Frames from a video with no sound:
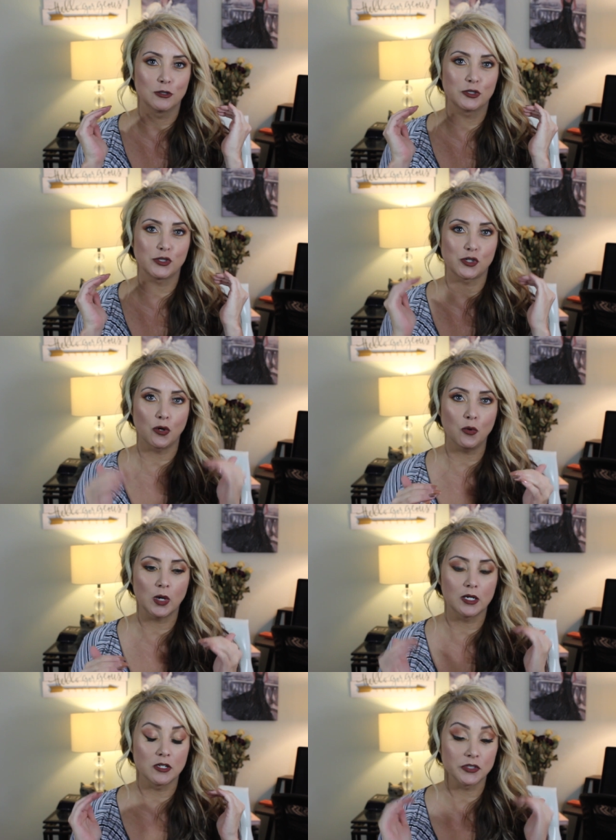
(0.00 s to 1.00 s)
so
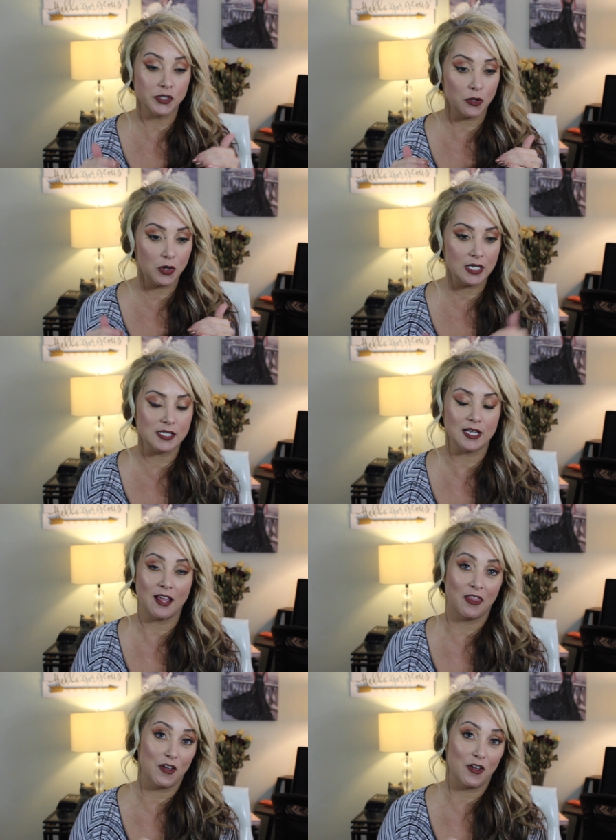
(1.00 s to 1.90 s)
well, so easy.